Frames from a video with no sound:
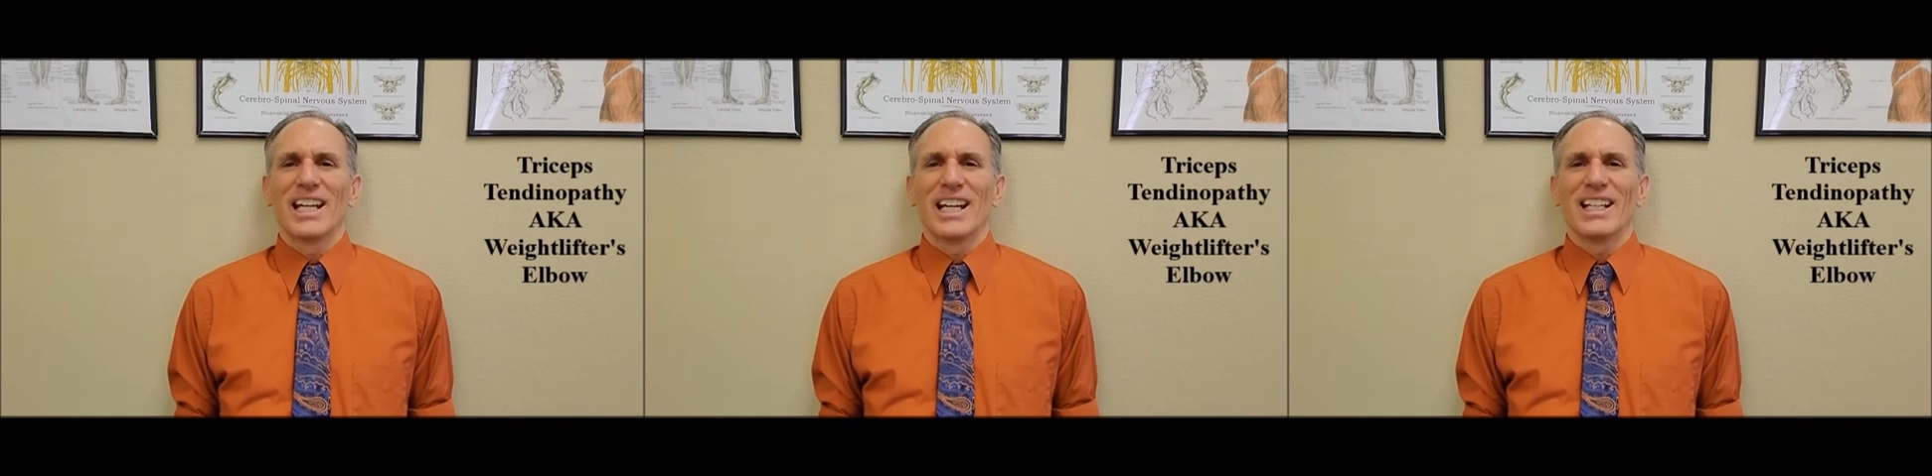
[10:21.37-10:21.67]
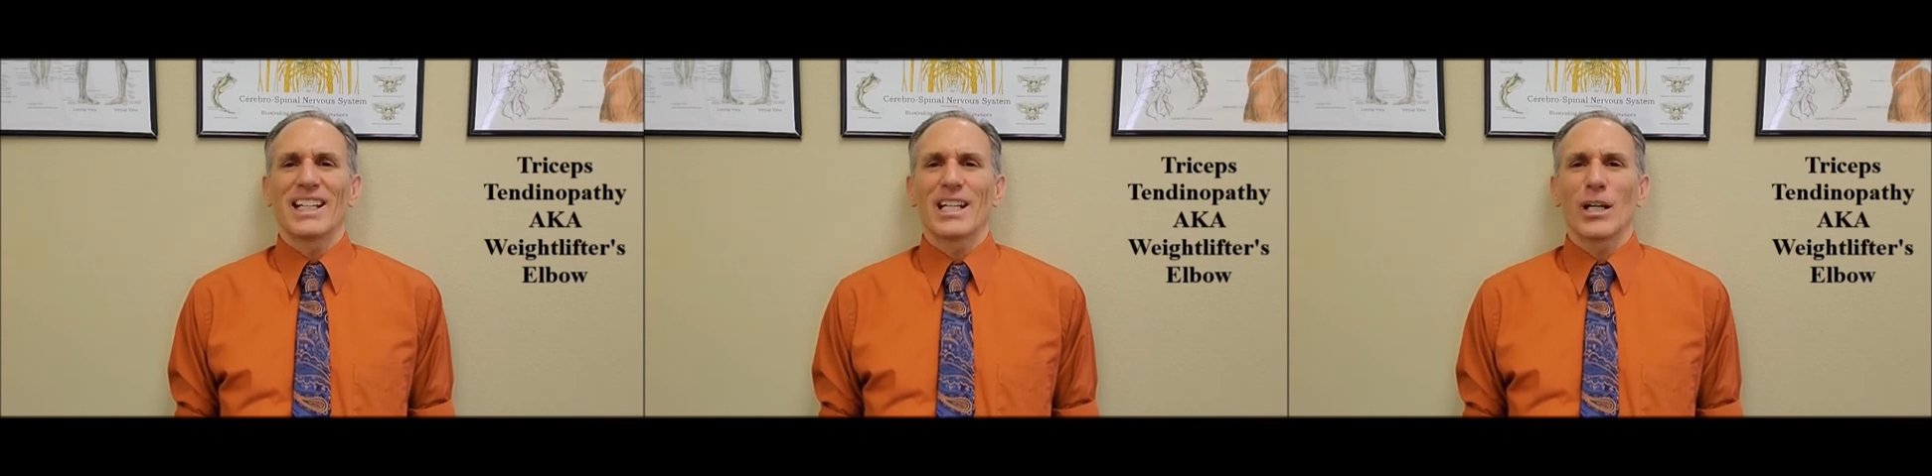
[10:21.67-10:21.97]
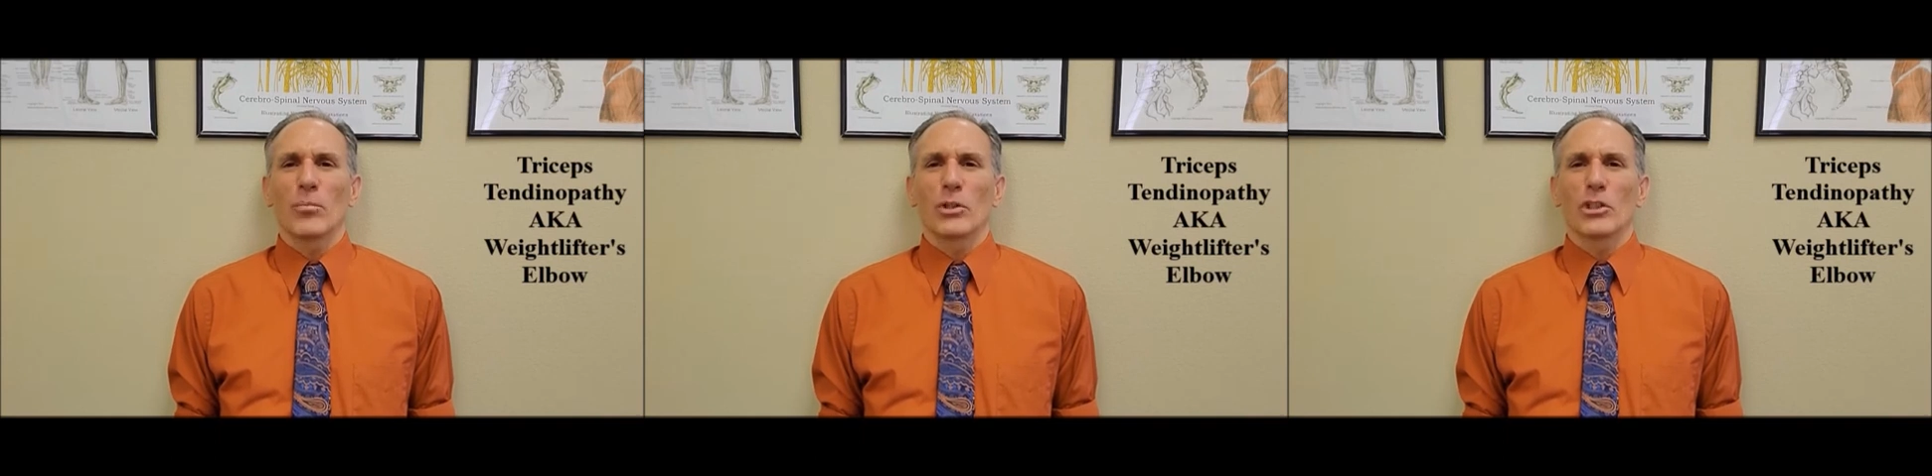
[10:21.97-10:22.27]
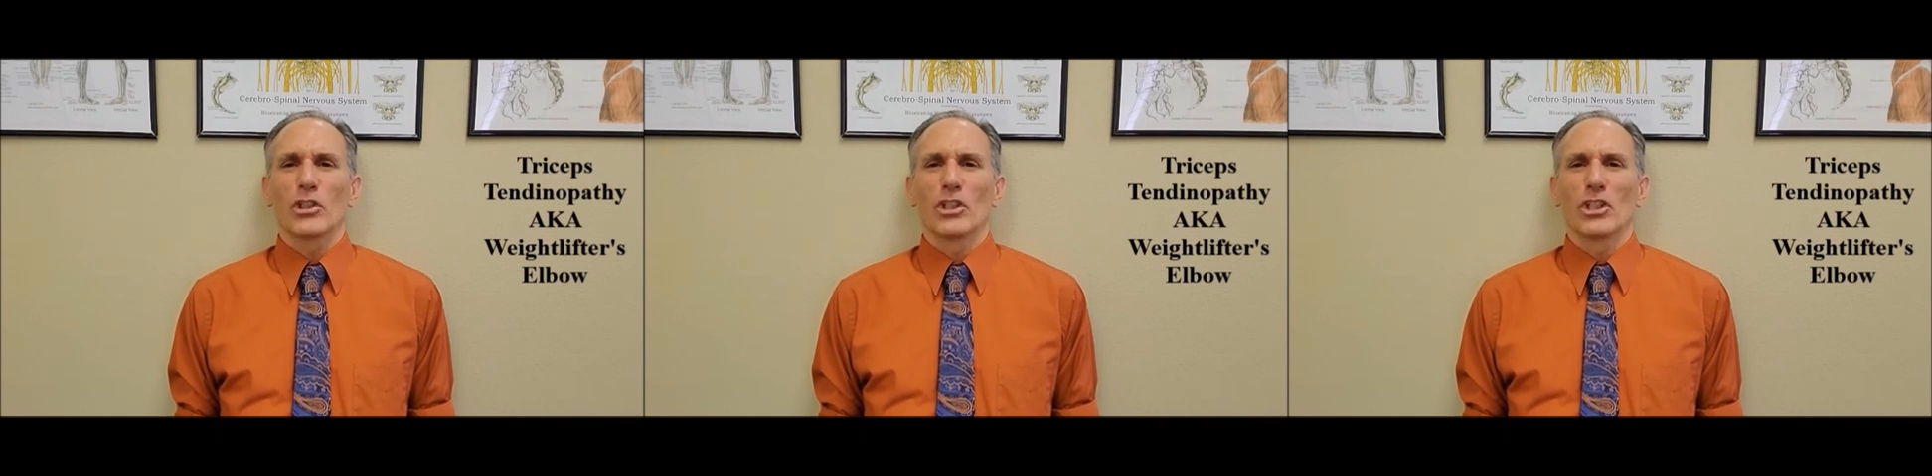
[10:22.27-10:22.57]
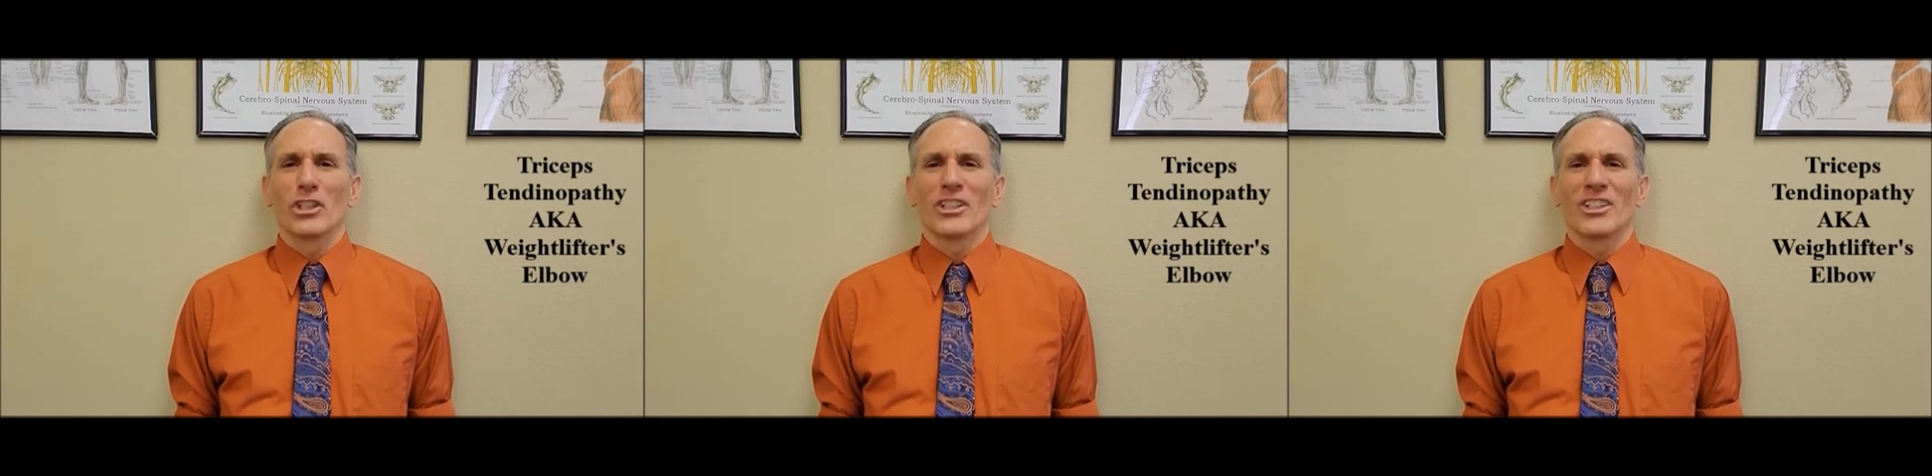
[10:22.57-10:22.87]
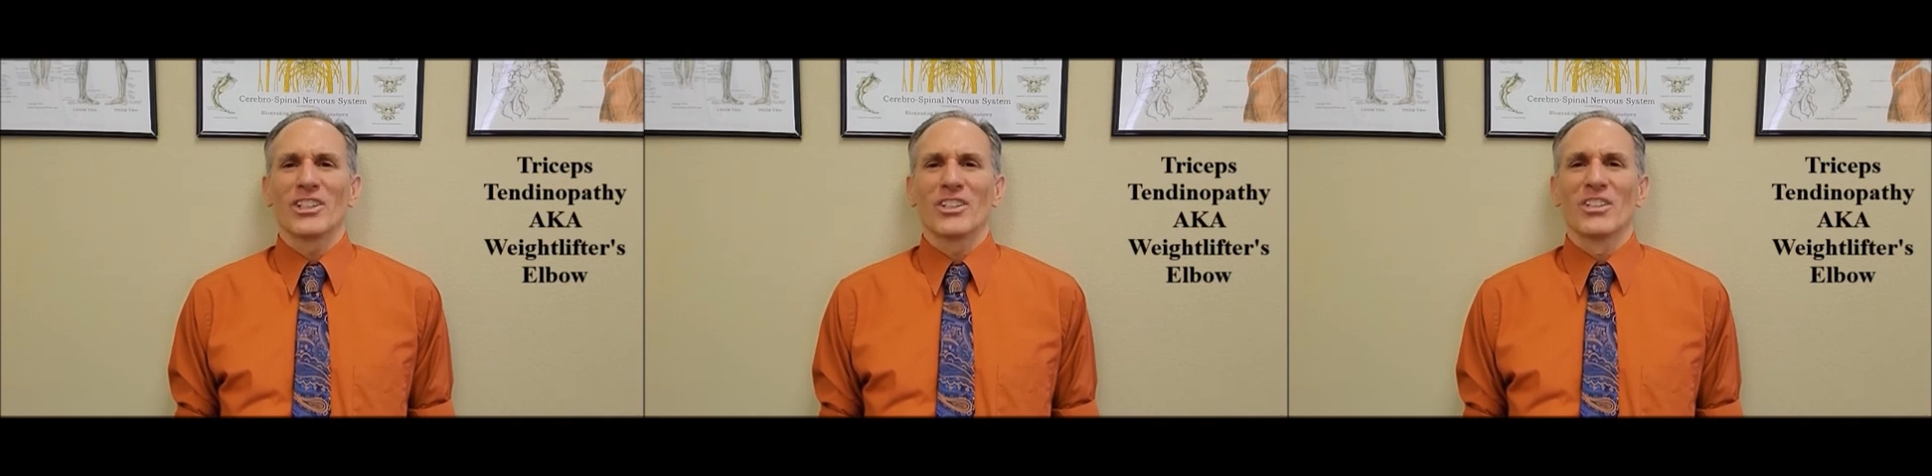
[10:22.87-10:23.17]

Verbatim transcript: and accomplish your